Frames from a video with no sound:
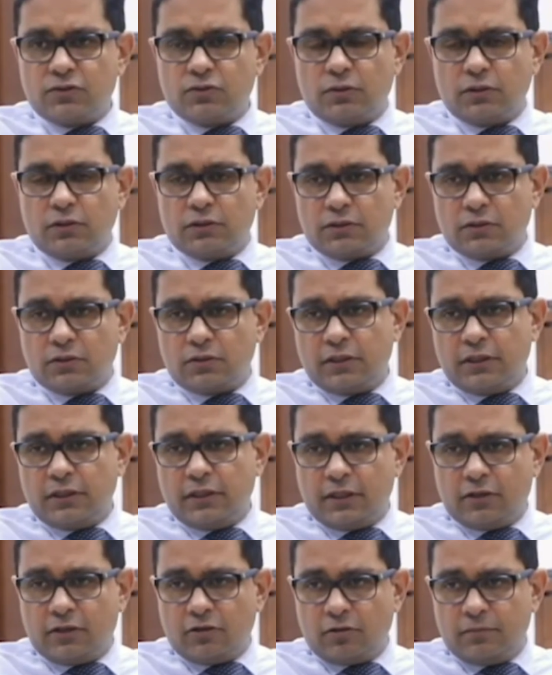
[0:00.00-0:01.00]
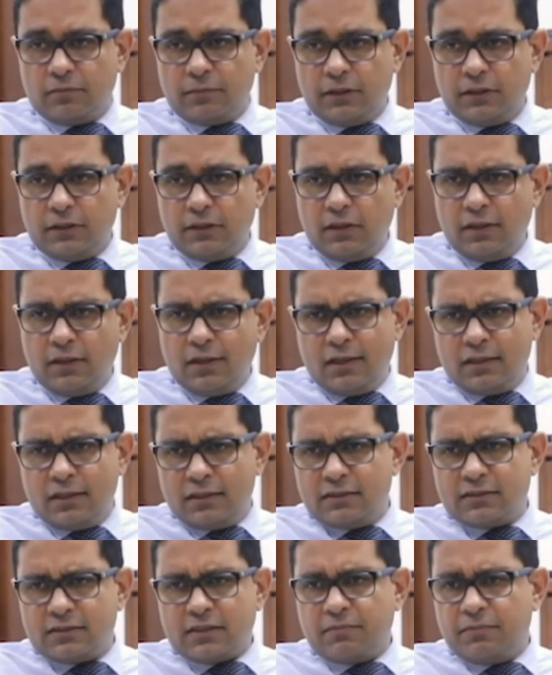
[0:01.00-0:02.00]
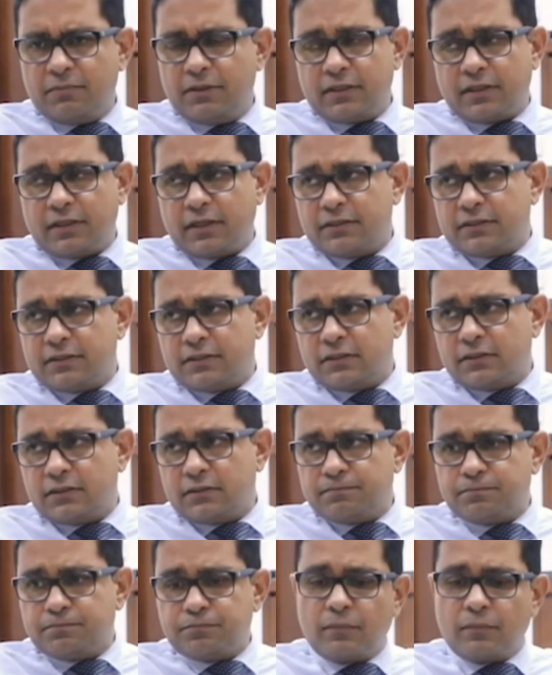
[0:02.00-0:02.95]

you control in economy, this had been traditional.